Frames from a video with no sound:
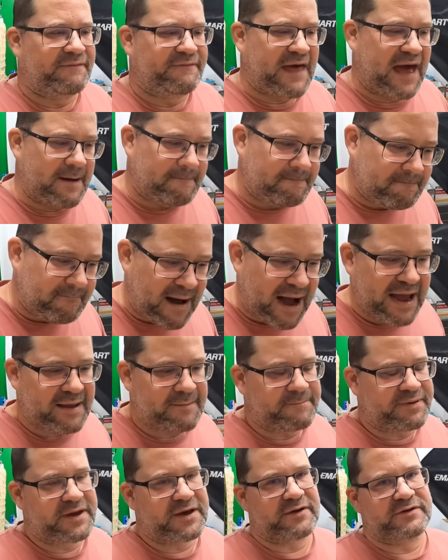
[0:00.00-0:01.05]
that
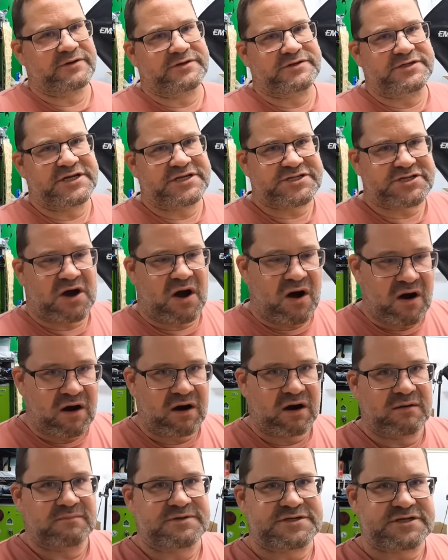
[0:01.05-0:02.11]
might be able to
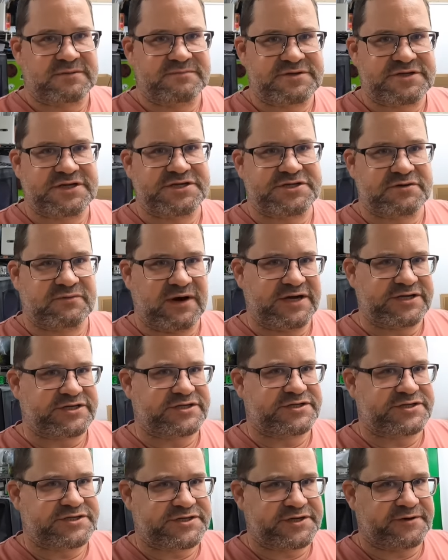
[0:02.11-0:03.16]
disarm some
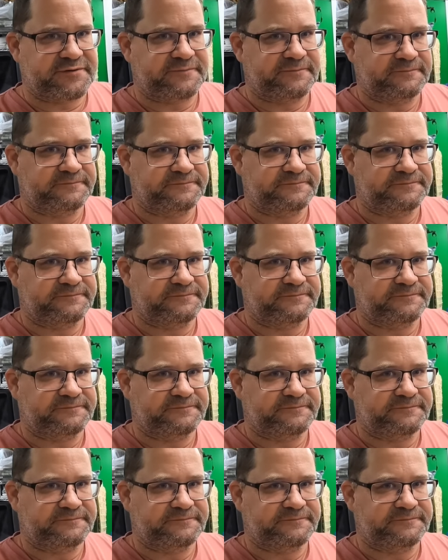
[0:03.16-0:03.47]
situations too.